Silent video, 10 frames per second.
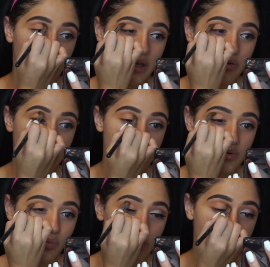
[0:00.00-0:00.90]
And you guys
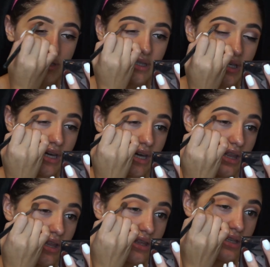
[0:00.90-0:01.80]
will see
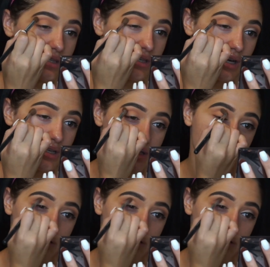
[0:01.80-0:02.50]
that this does